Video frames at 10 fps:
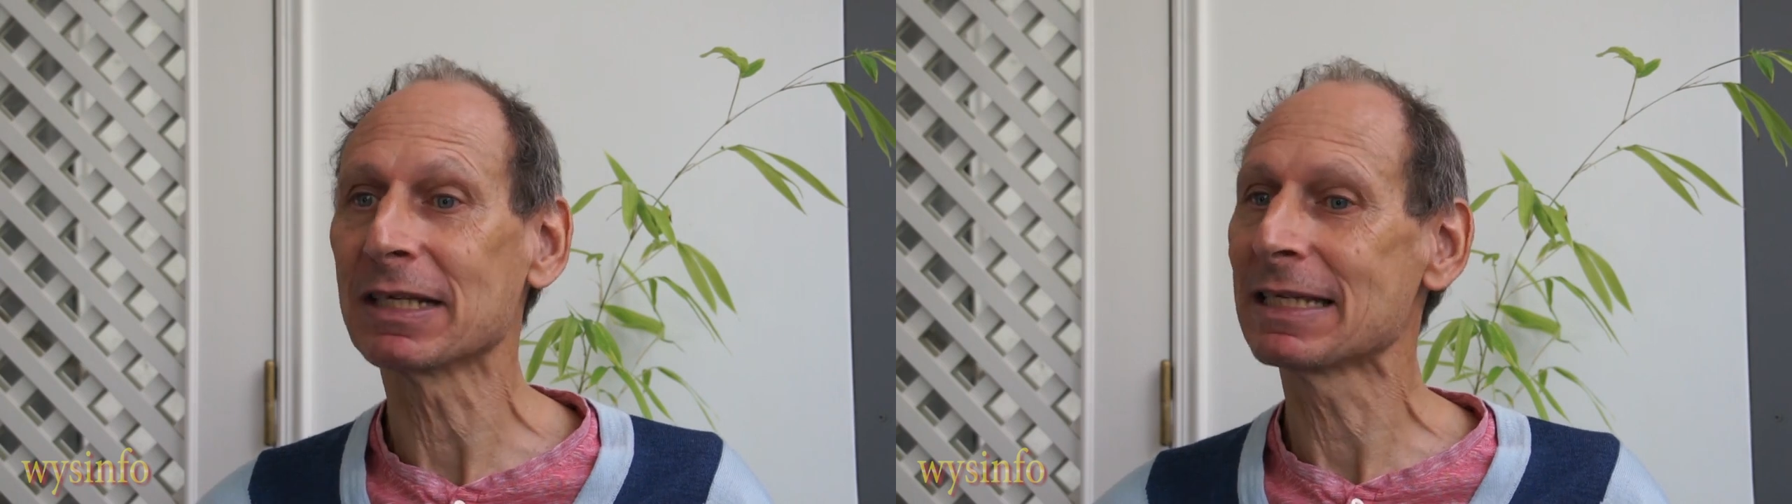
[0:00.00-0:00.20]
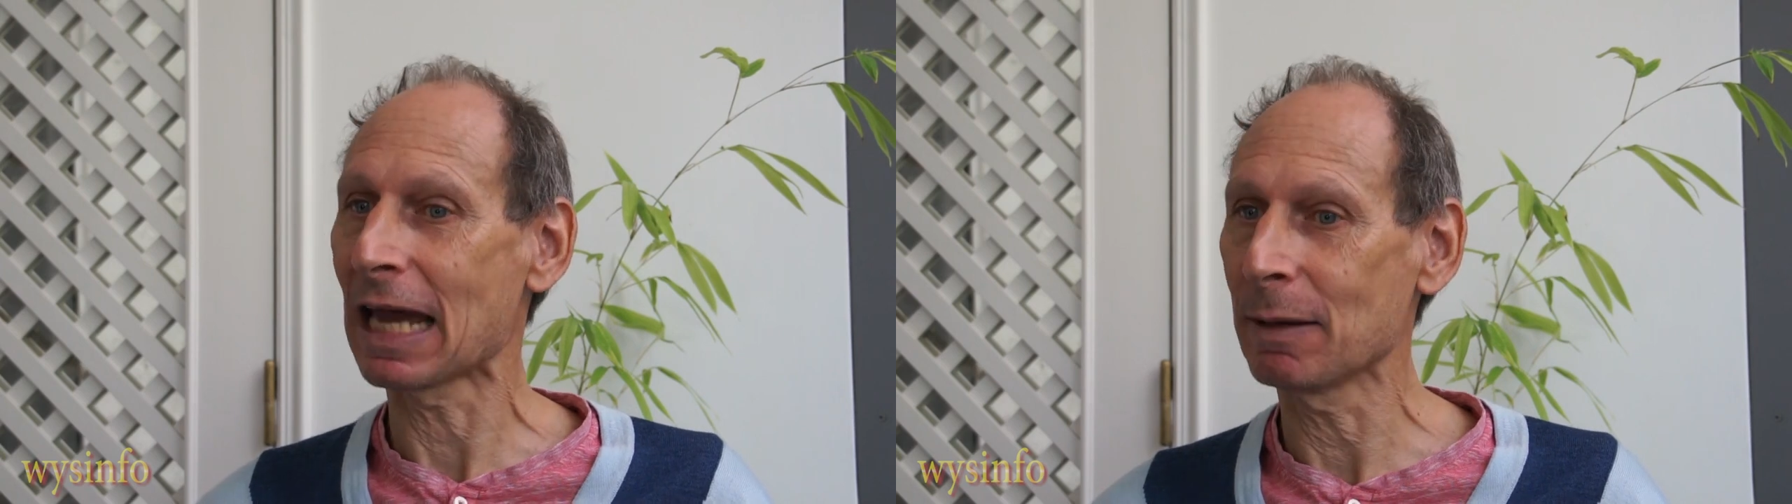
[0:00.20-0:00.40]

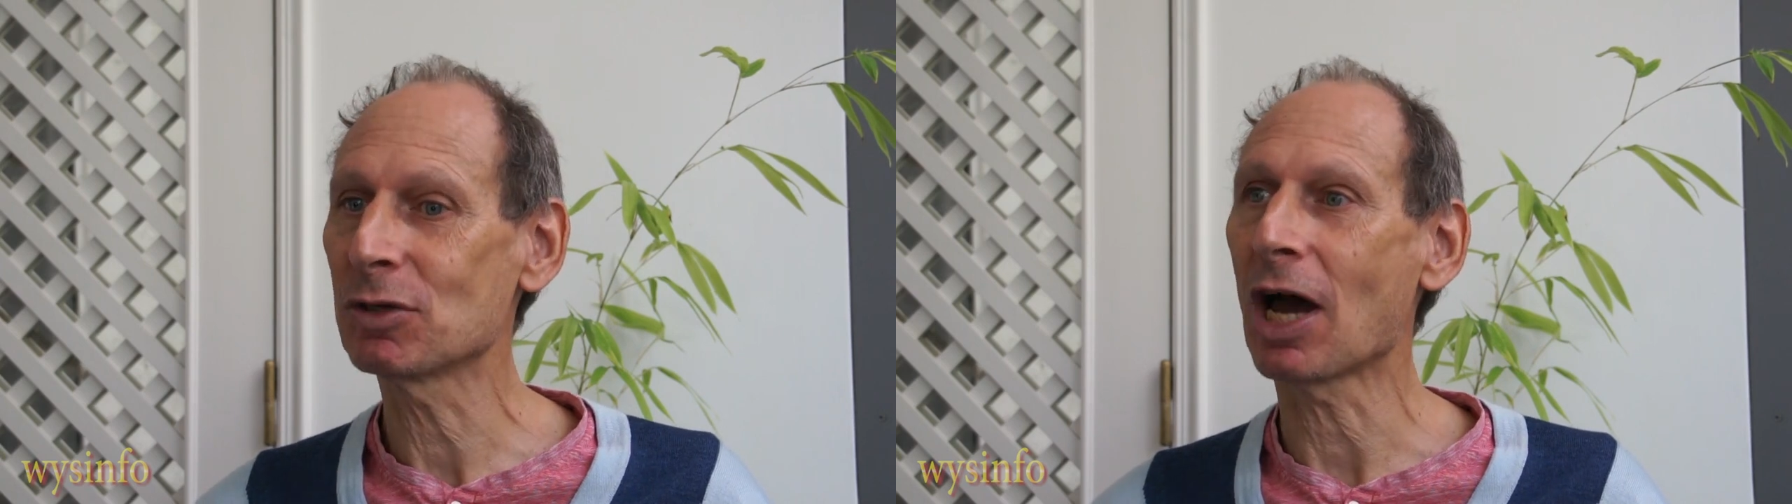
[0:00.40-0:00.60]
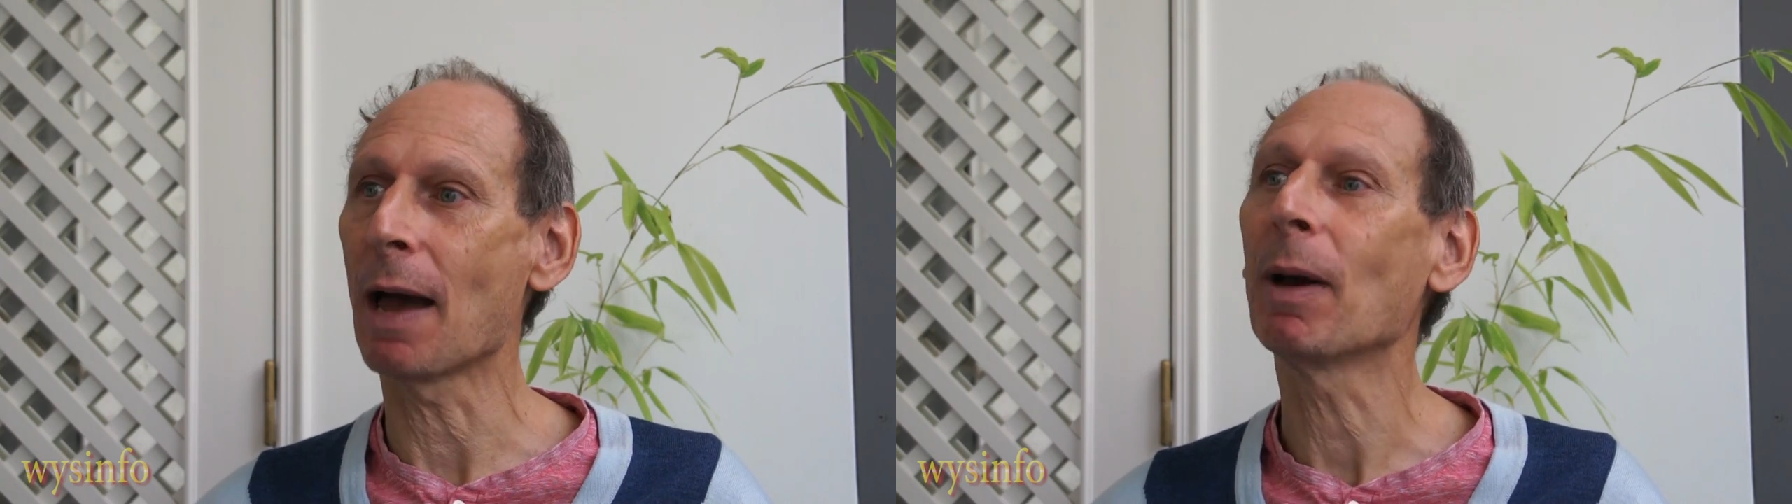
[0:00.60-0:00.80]
the same
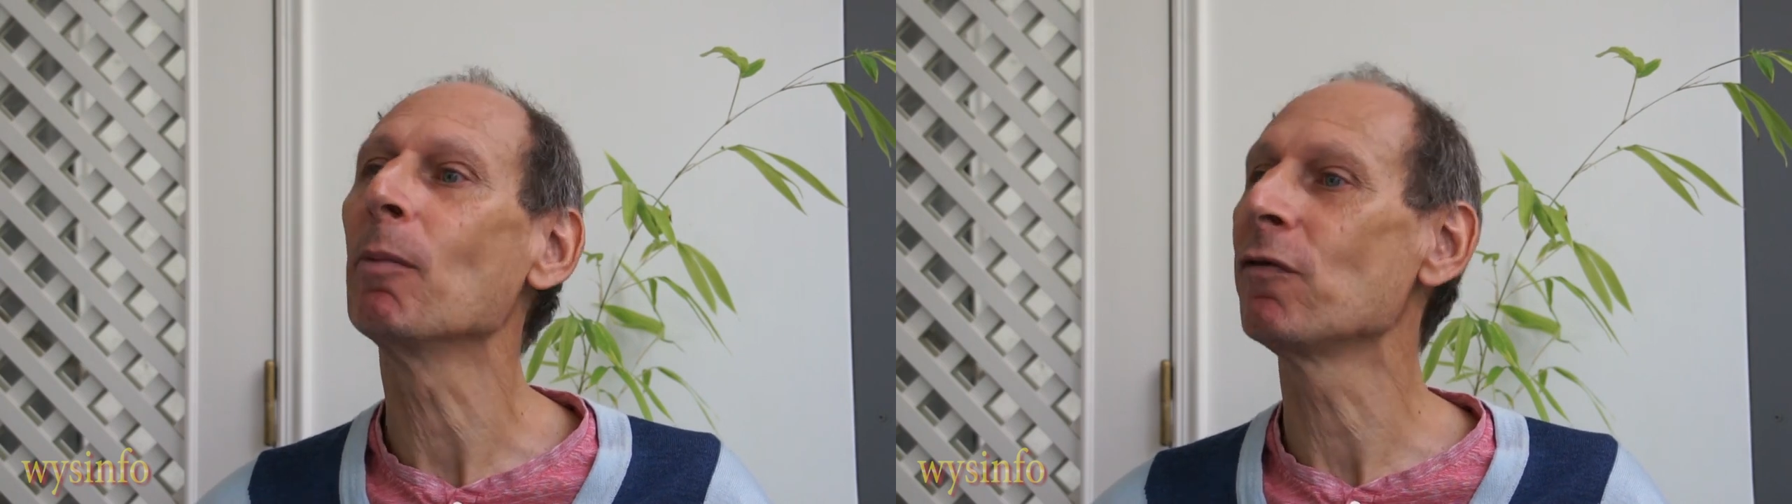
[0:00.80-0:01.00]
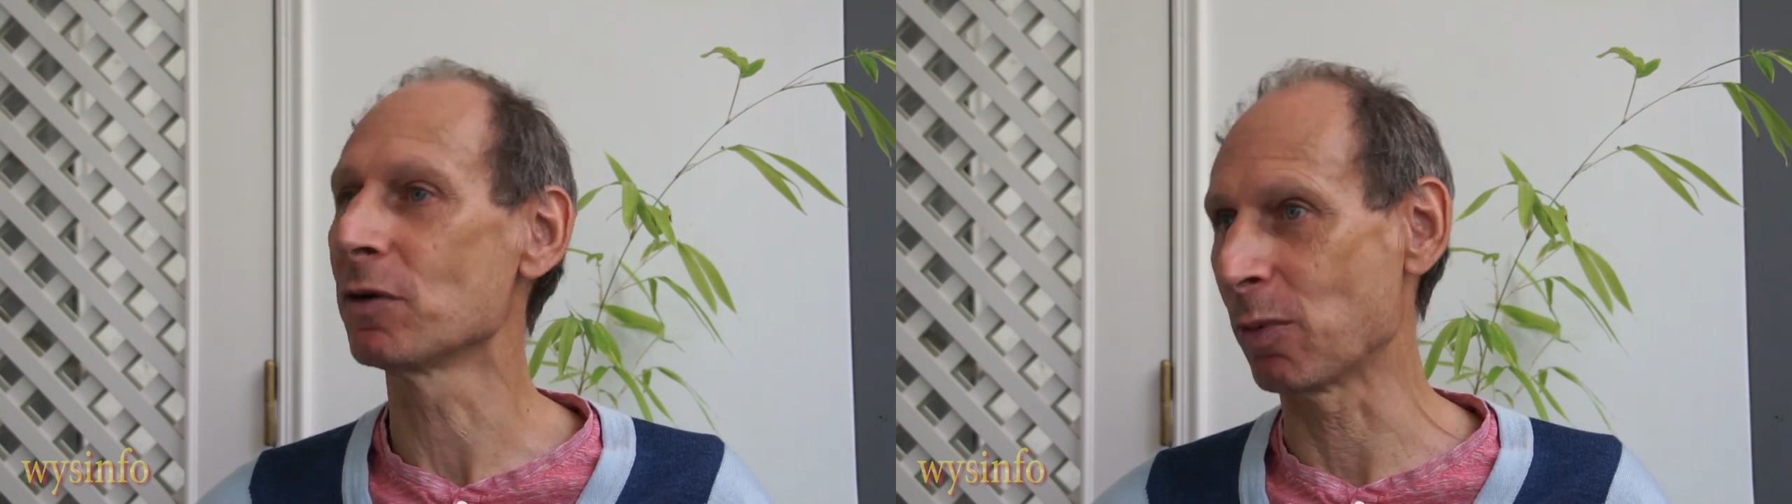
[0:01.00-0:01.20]
time, I
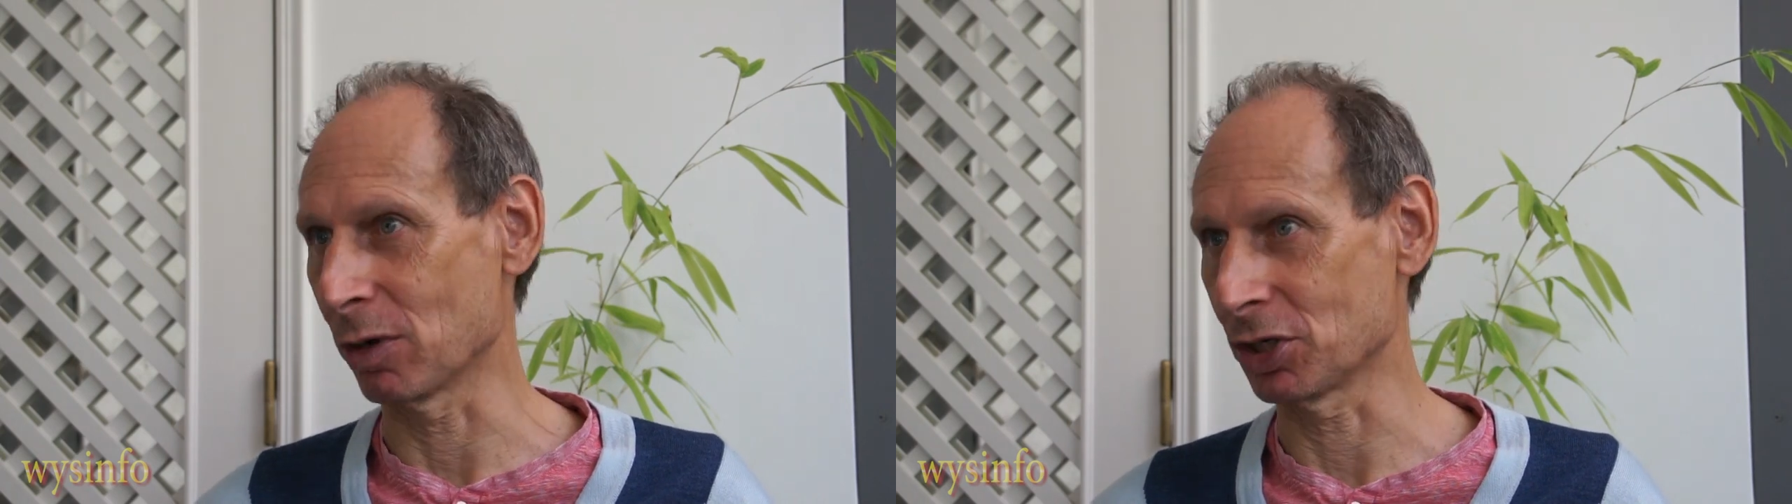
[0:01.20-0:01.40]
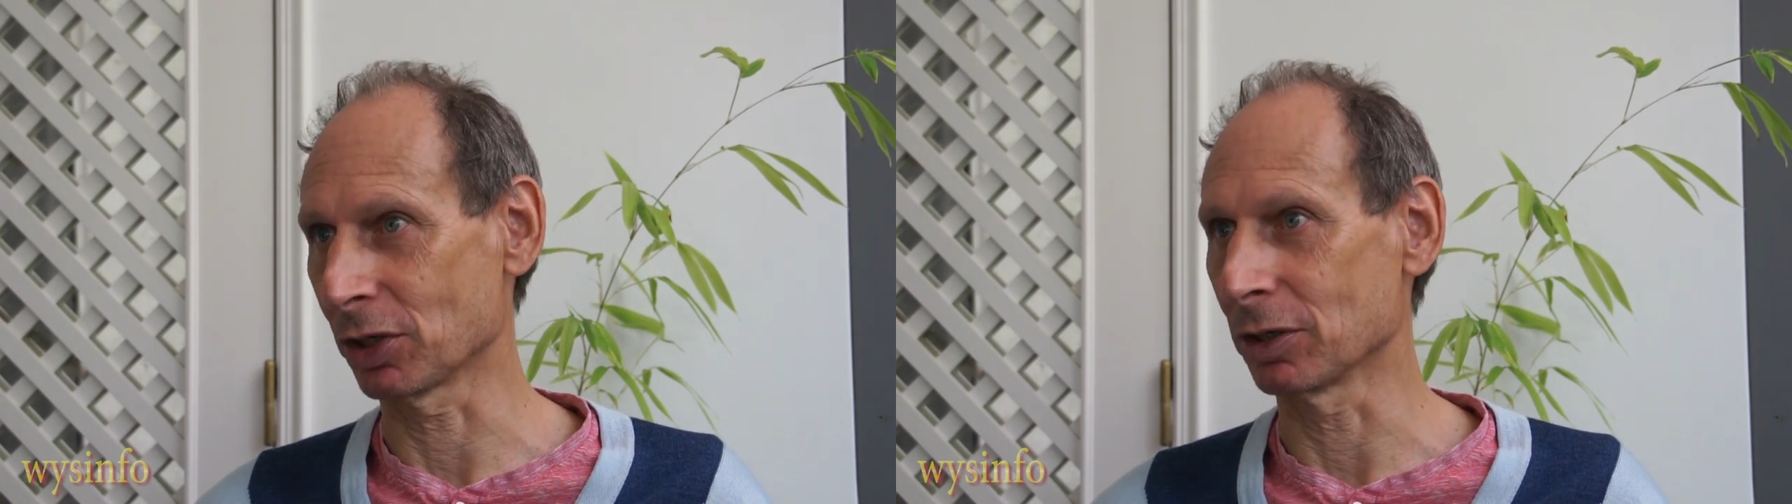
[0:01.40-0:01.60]
moved to
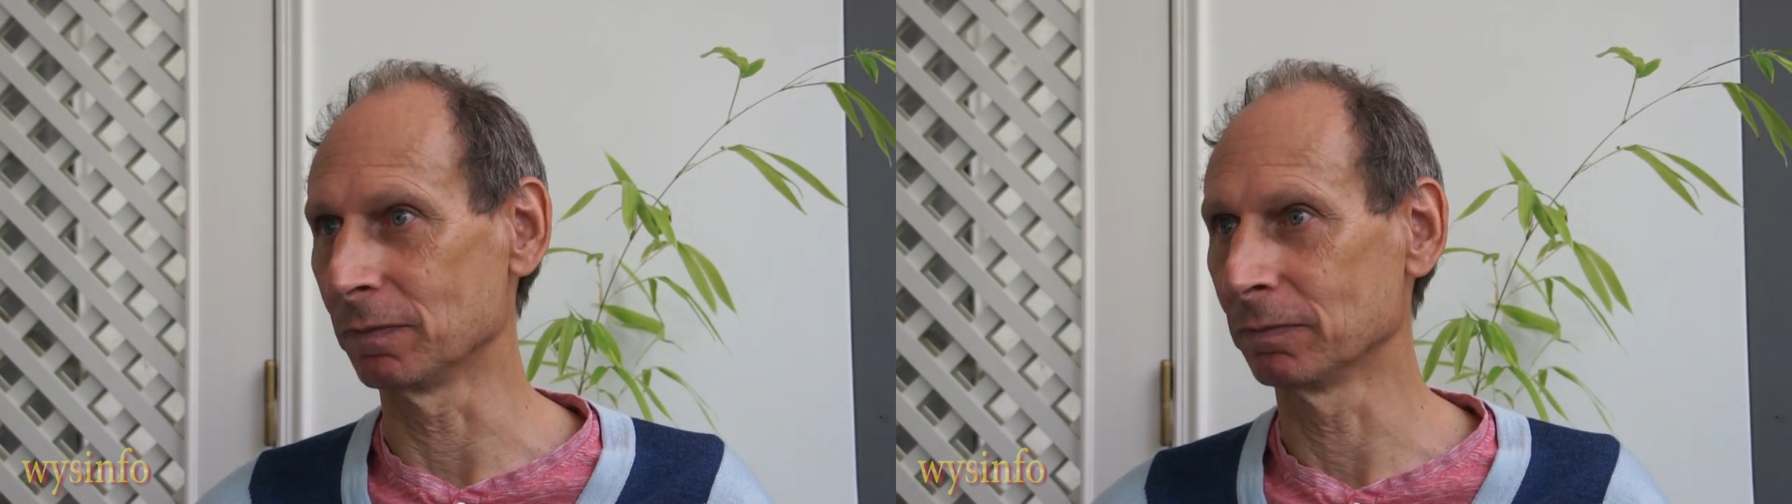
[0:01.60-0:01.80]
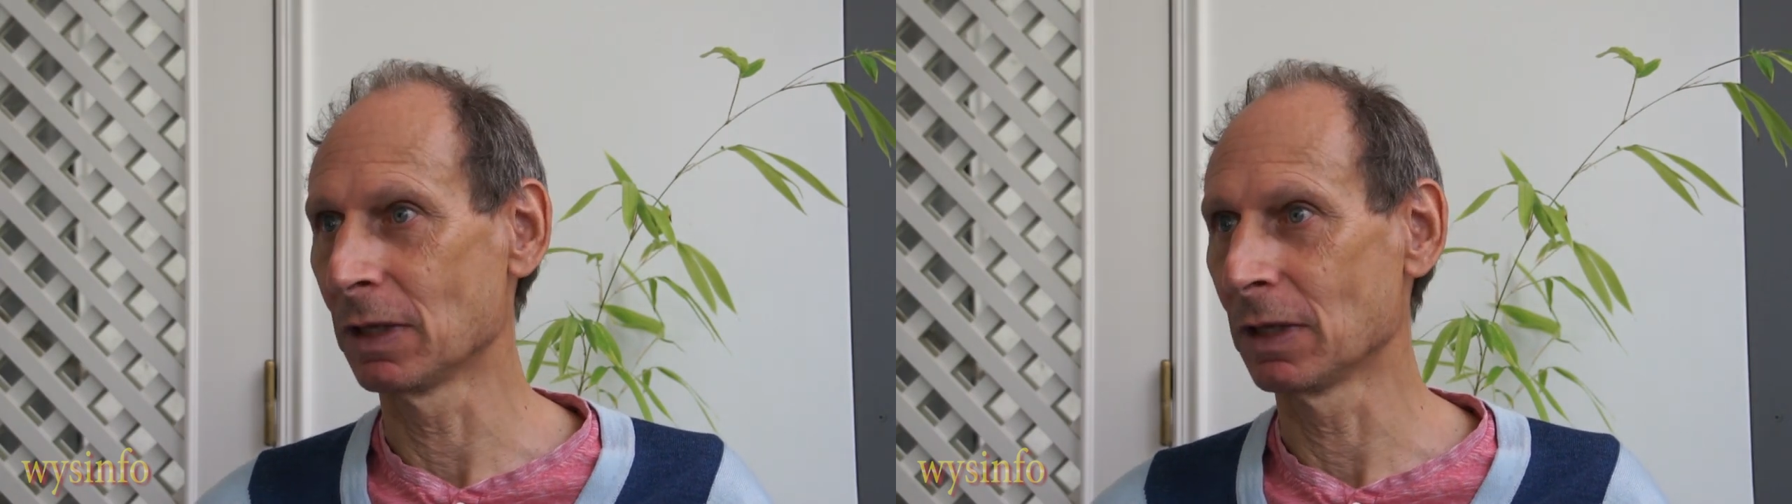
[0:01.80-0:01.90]
Portugal.